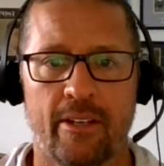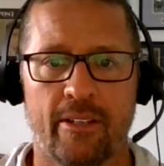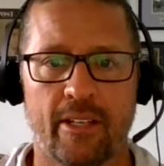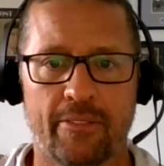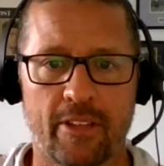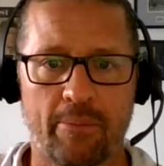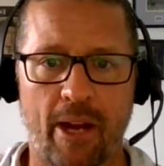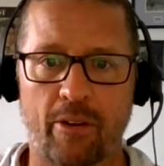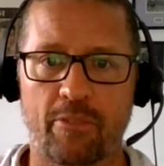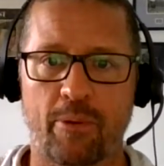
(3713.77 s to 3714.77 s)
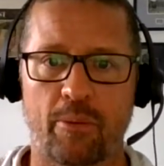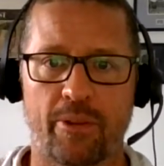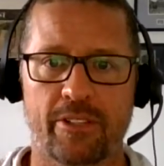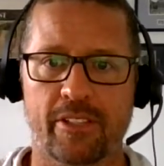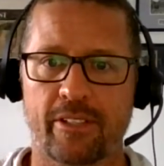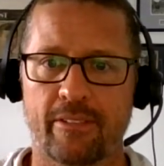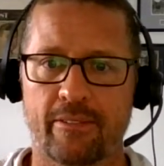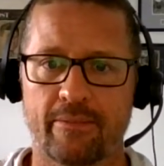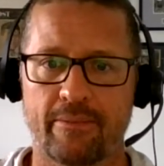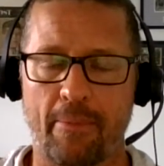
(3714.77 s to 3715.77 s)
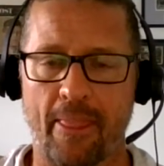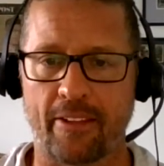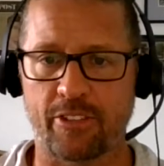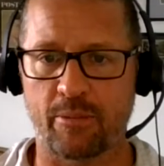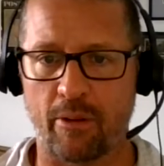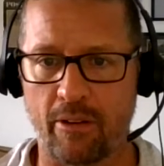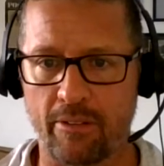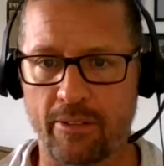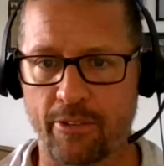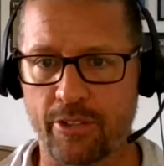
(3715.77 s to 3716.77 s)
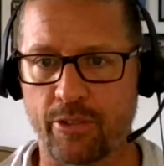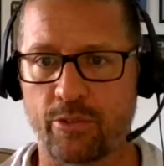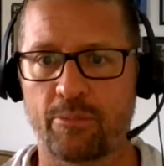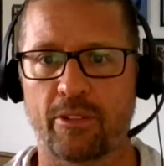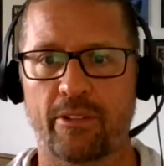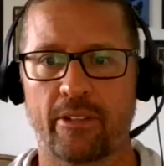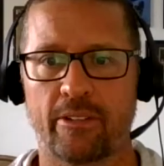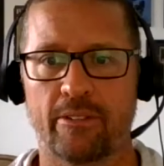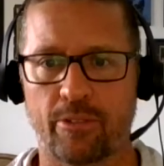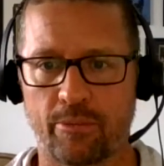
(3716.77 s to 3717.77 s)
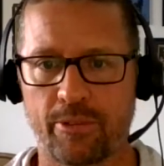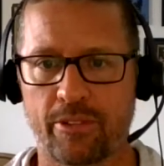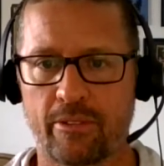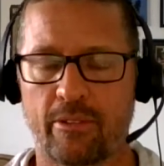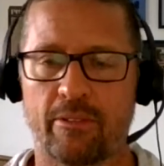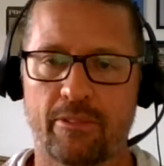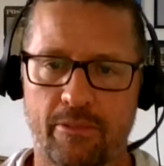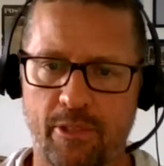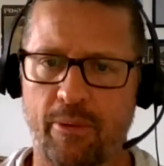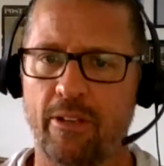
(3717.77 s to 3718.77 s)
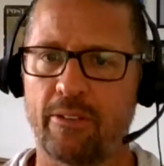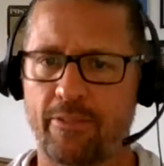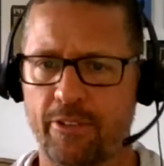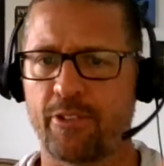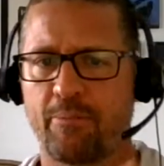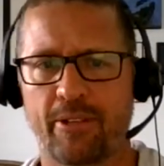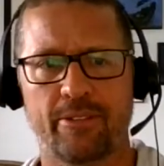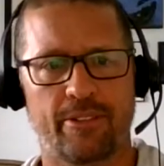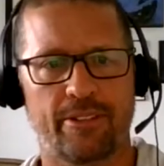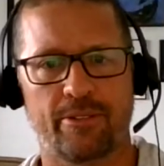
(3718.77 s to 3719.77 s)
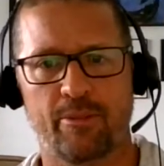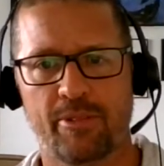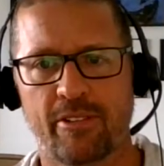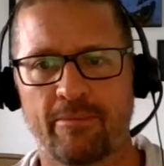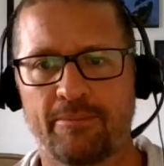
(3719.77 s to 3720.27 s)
Given the power of purpose and small, diverse group learning groups, or small, diverse peer learning groups,